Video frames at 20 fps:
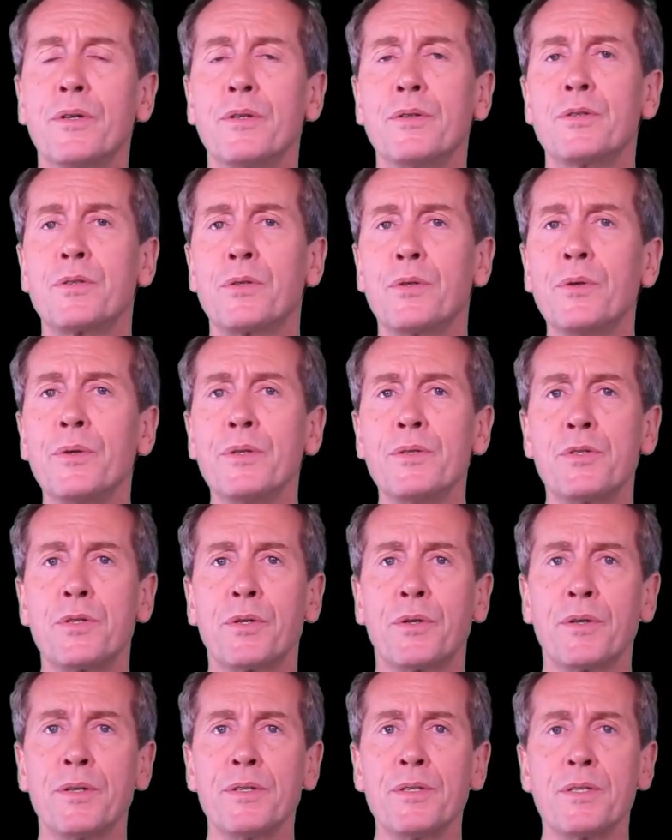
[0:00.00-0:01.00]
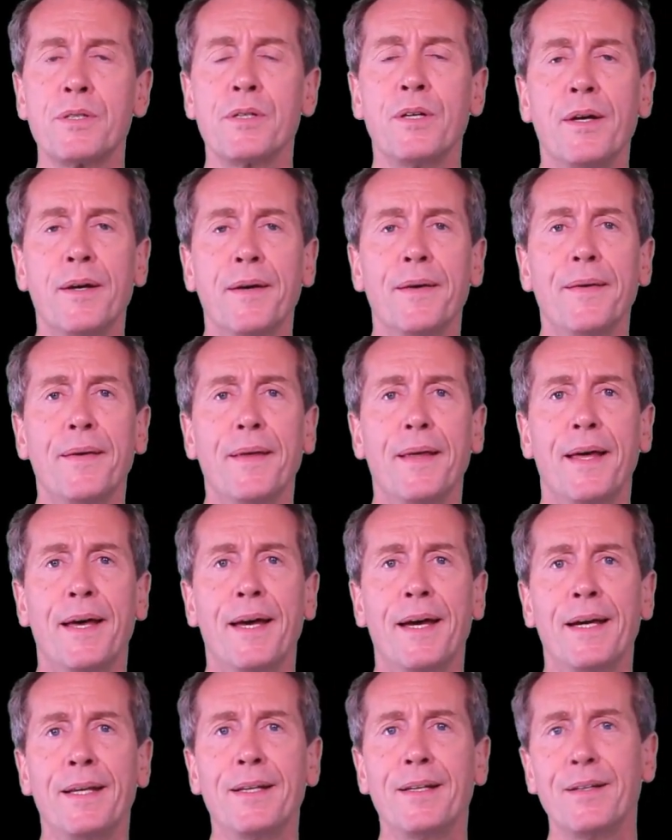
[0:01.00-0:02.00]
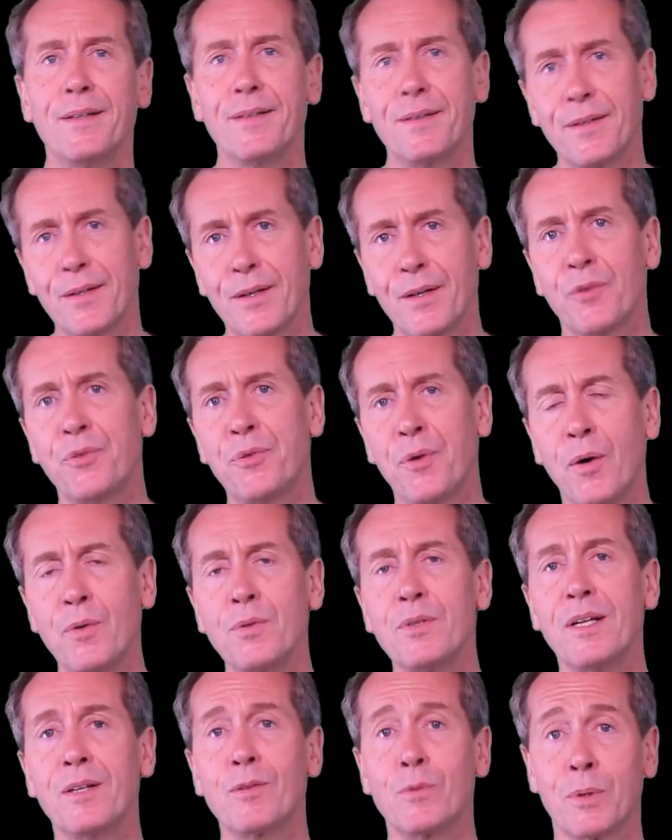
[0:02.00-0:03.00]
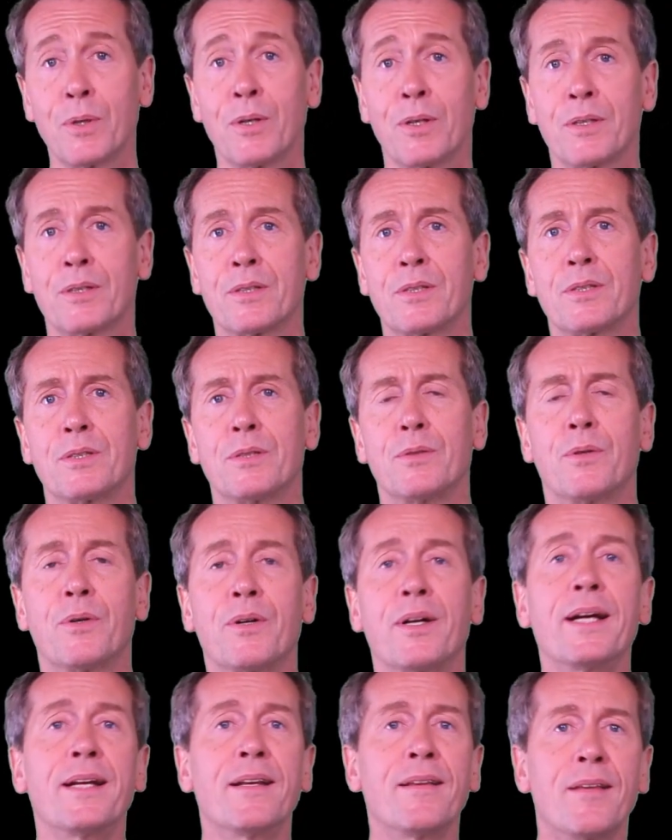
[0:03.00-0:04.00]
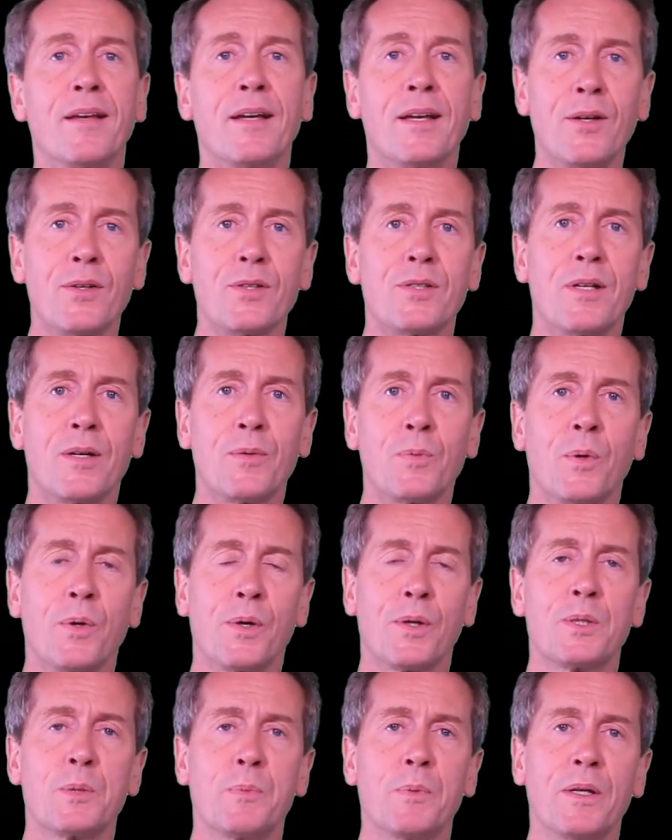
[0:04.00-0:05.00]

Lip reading: school insurance, and a phone that works, or anything else that works.